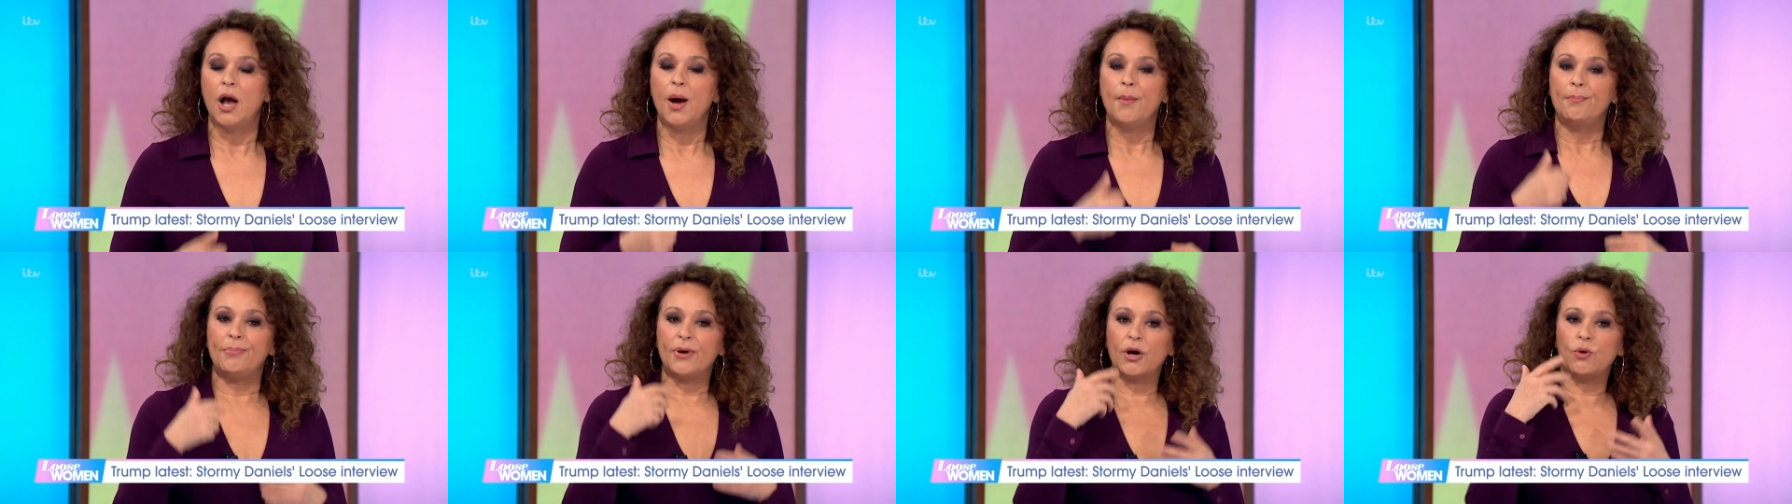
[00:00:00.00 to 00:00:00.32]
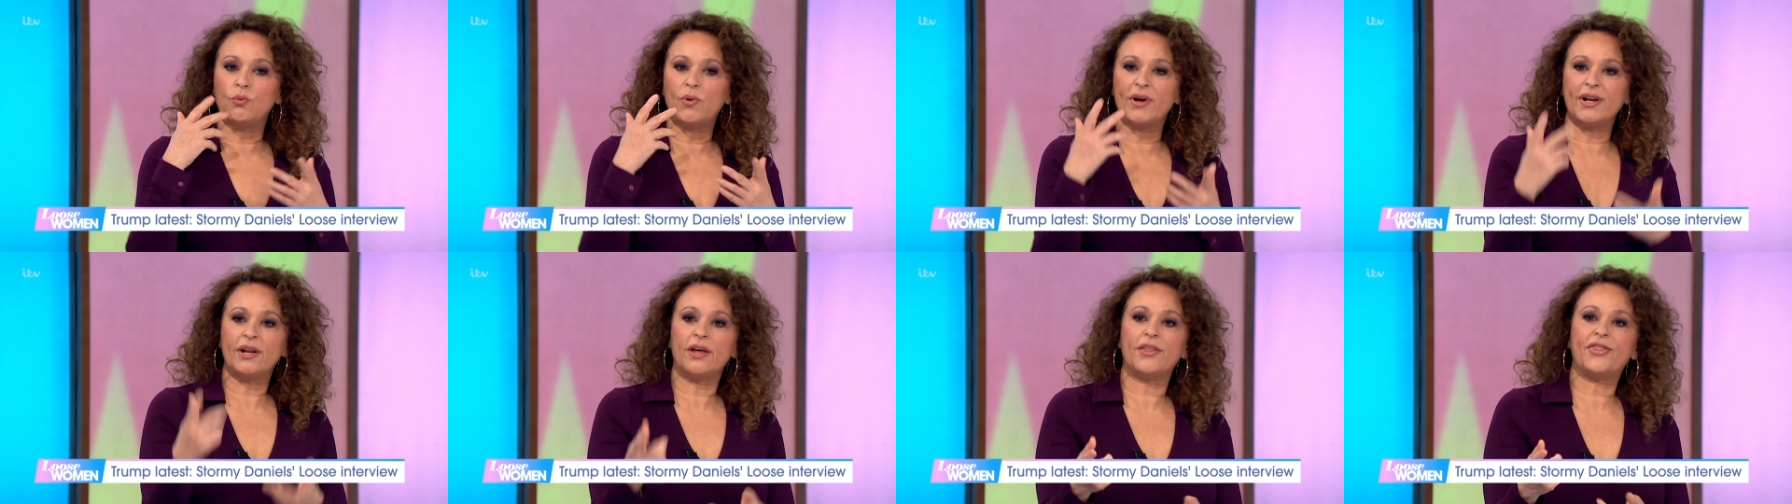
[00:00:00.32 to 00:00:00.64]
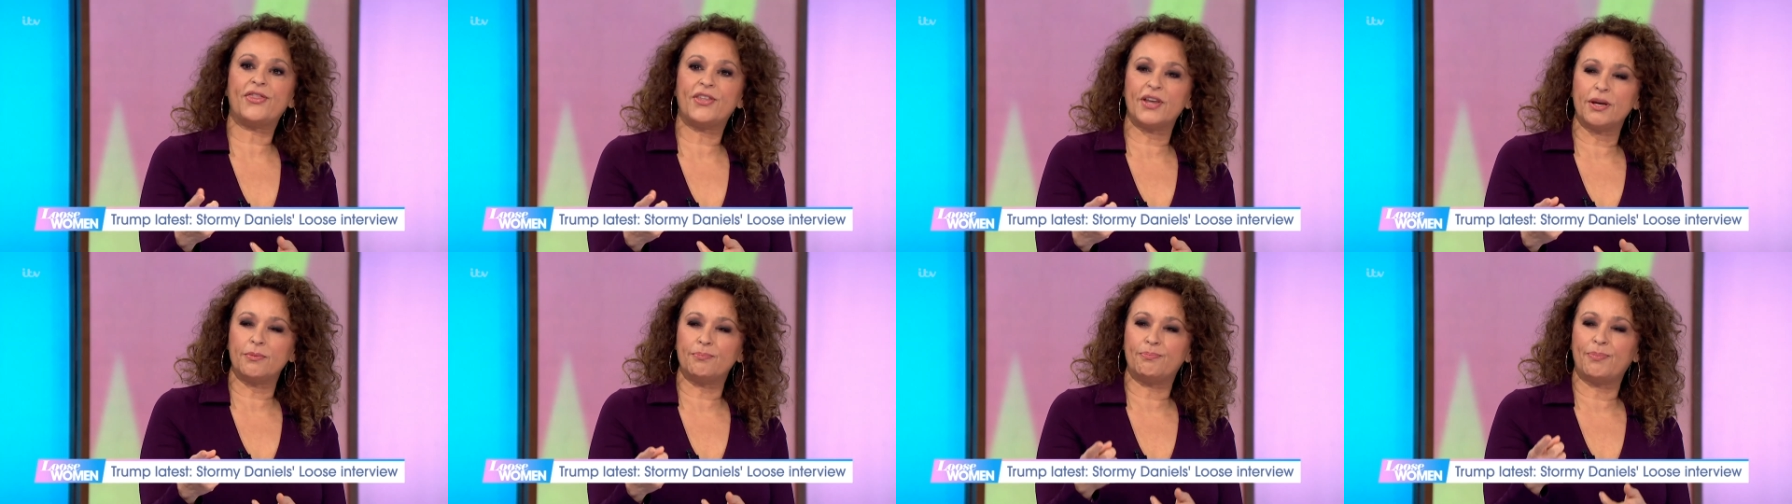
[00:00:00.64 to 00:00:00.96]
But when I
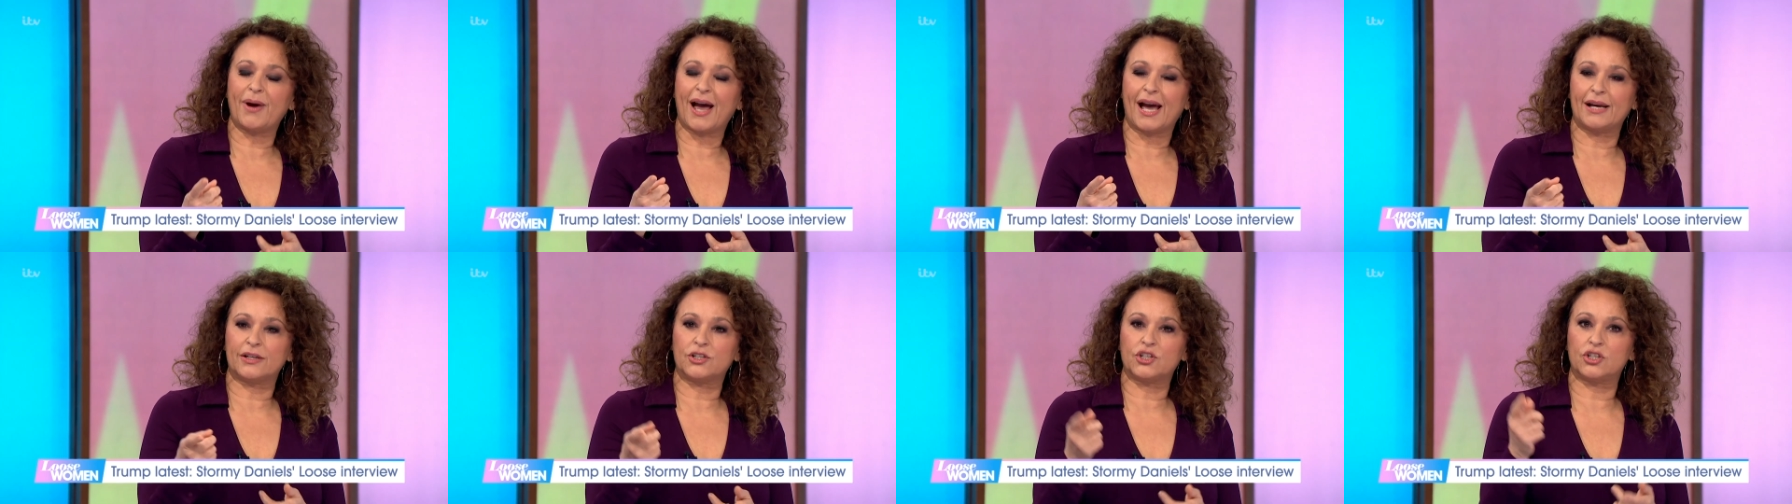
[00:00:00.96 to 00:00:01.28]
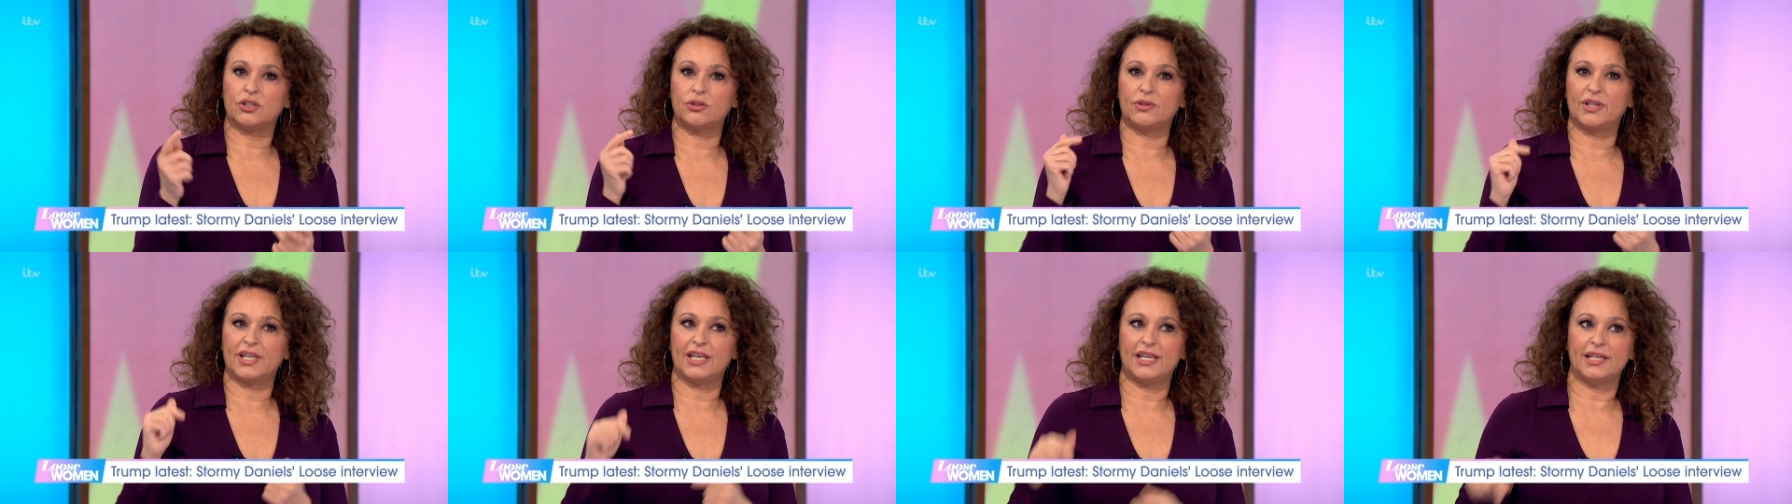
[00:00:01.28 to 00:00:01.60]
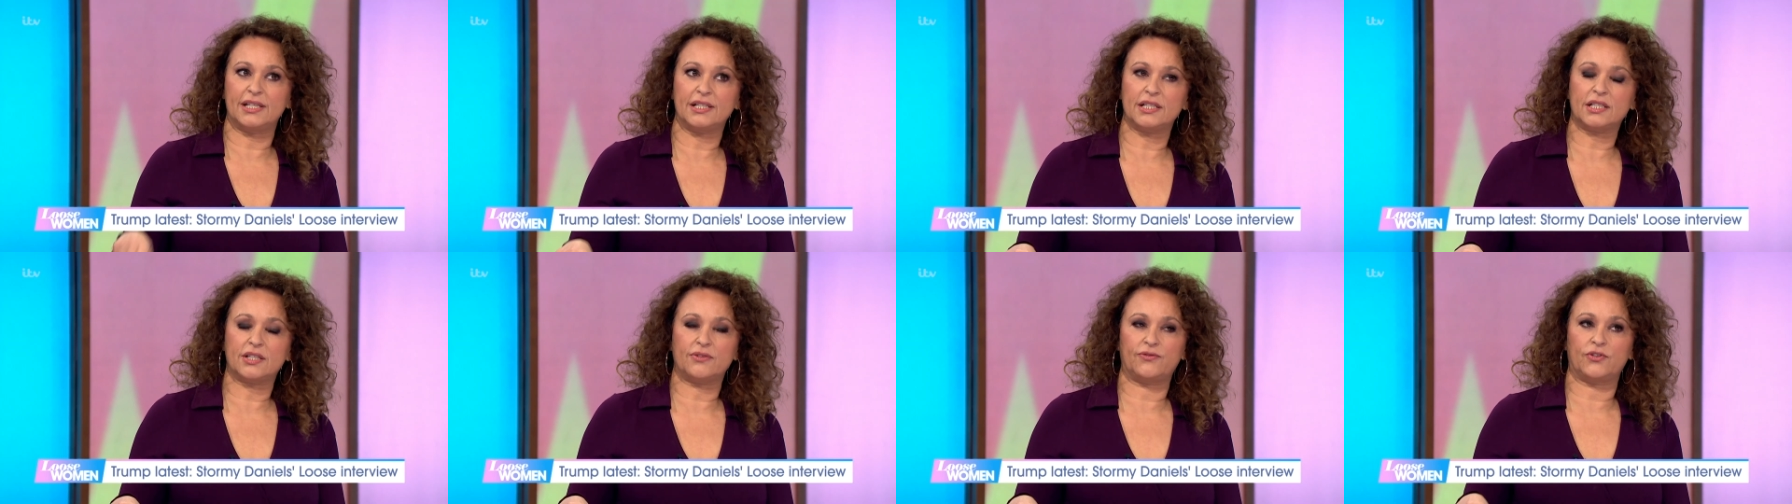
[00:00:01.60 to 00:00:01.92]
think back to the
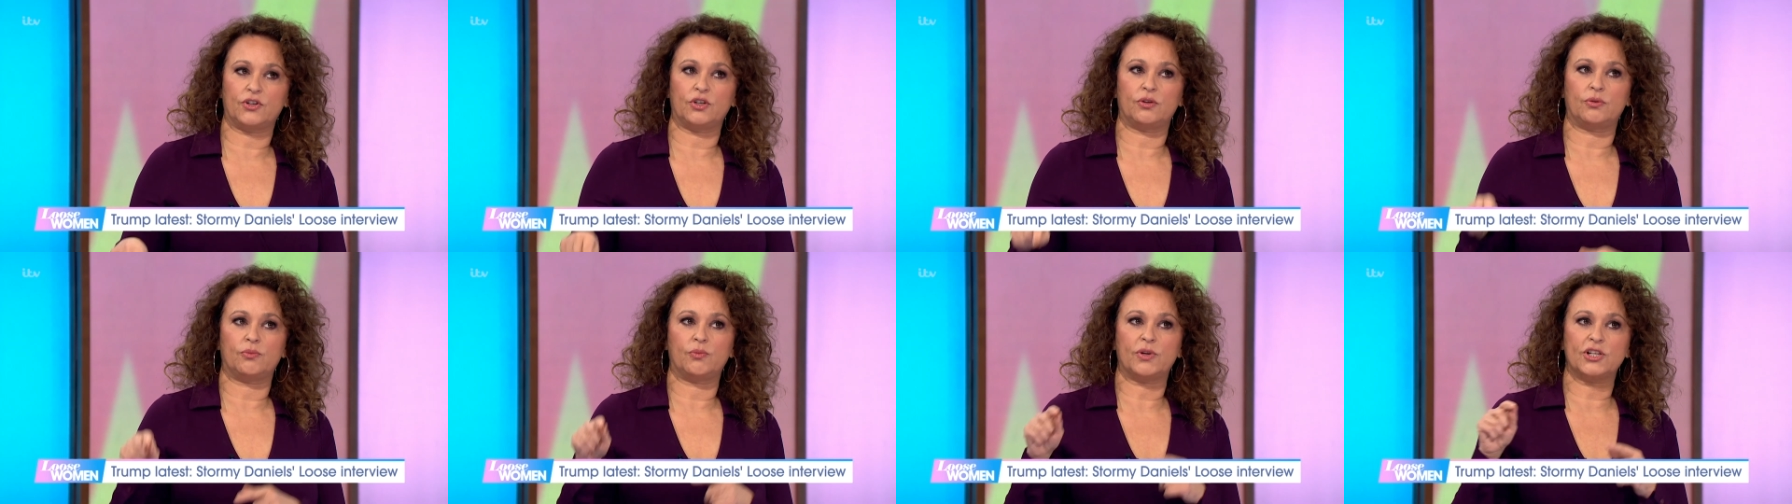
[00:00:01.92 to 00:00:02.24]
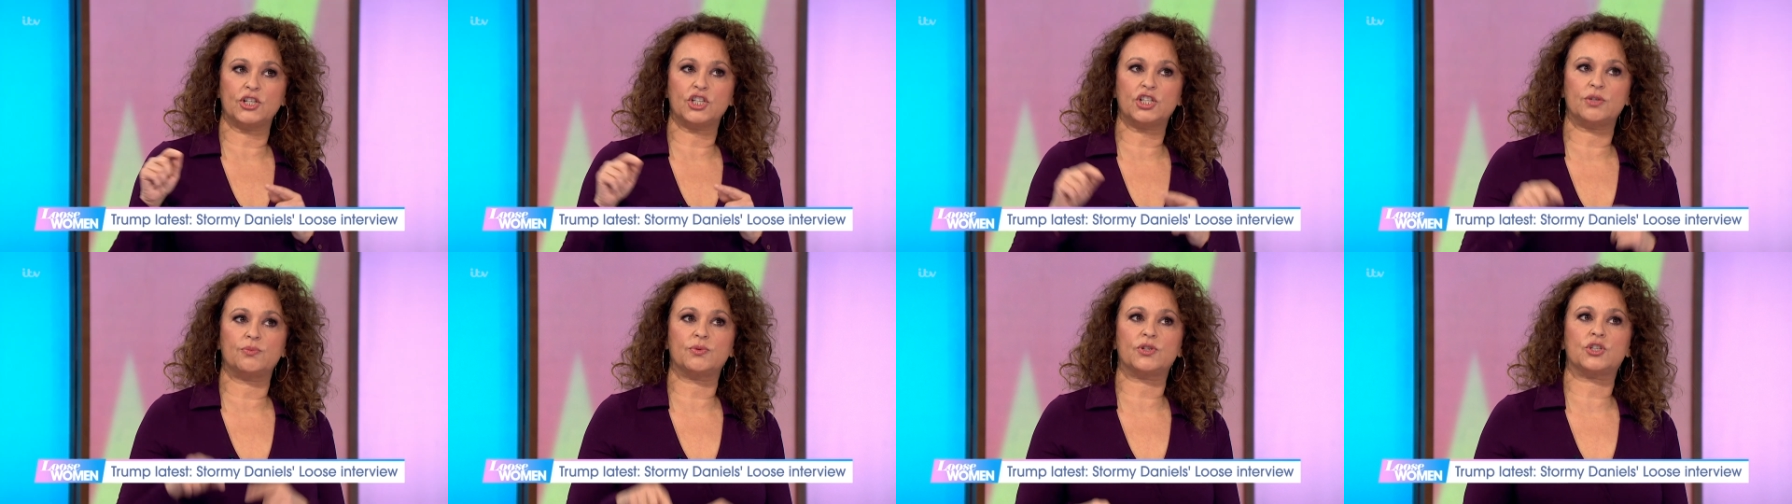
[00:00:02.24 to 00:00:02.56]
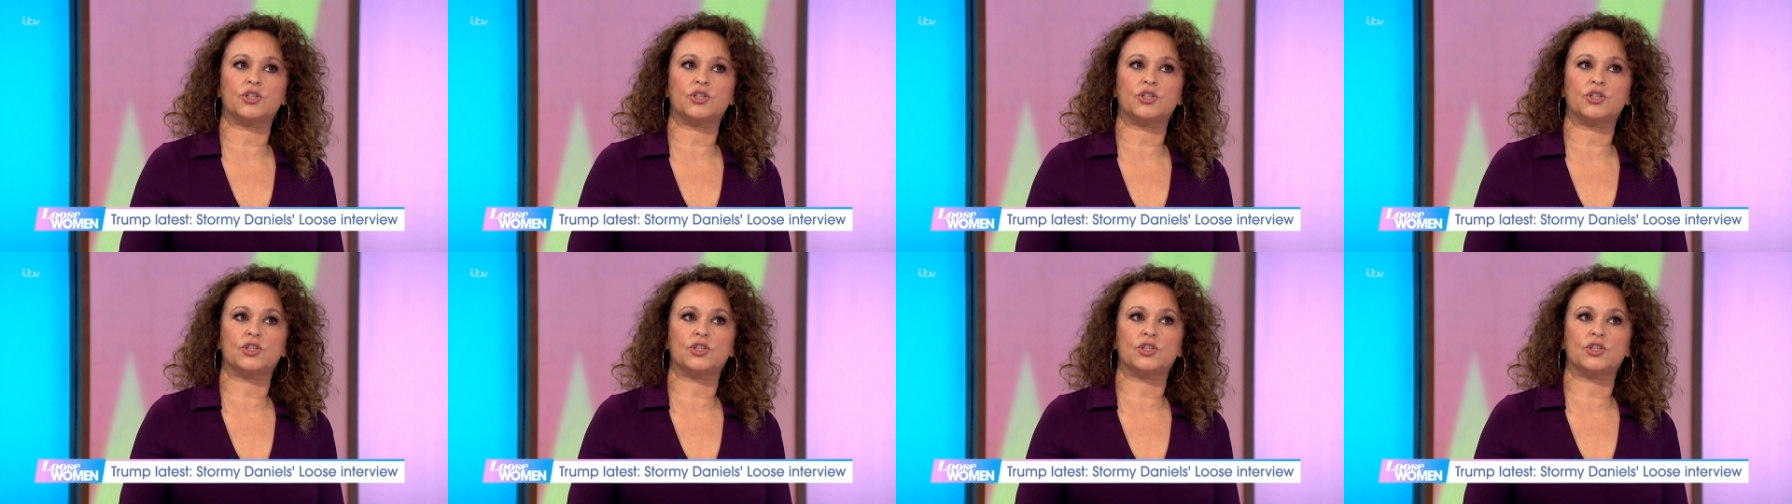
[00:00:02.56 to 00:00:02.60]
interview and when she was